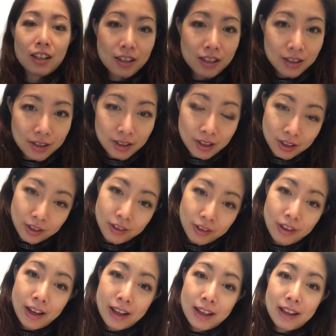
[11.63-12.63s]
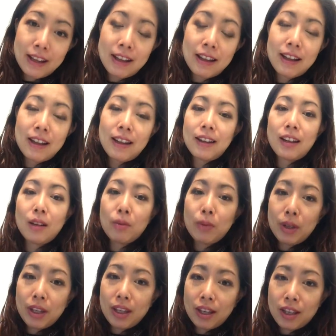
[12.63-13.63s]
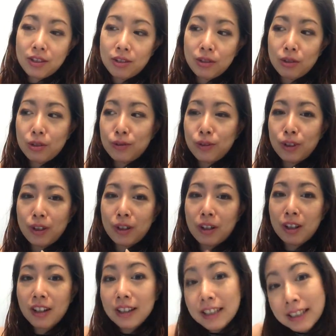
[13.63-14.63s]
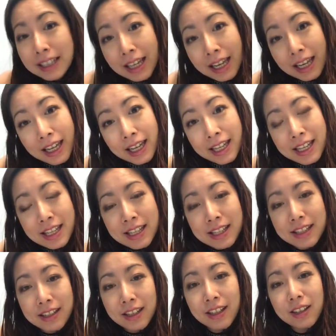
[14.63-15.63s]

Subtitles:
it's year end and we get to go for holidays,